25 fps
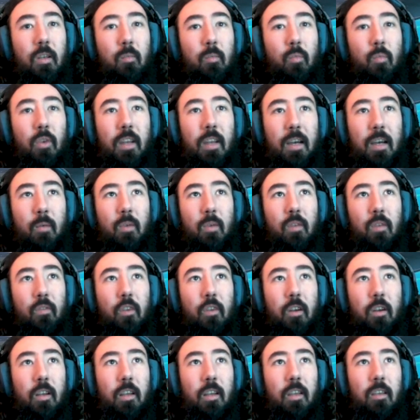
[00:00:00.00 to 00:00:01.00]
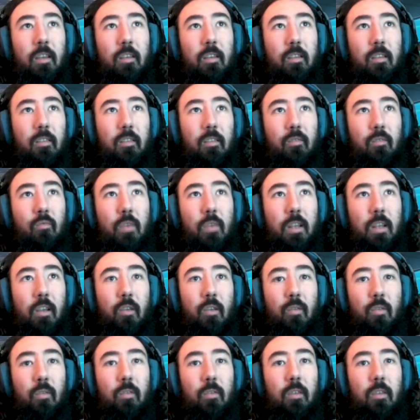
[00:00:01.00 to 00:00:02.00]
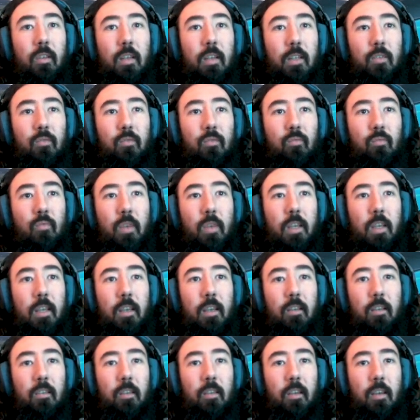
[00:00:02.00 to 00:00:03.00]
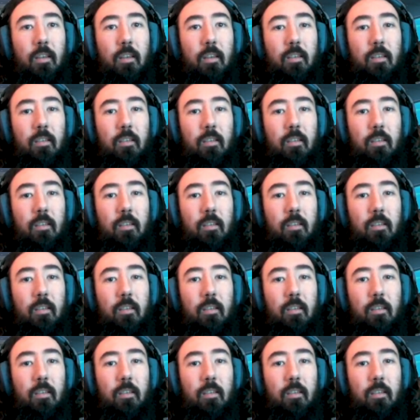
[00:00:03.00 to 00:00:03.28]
but now whenever I reload, it's re-healed again.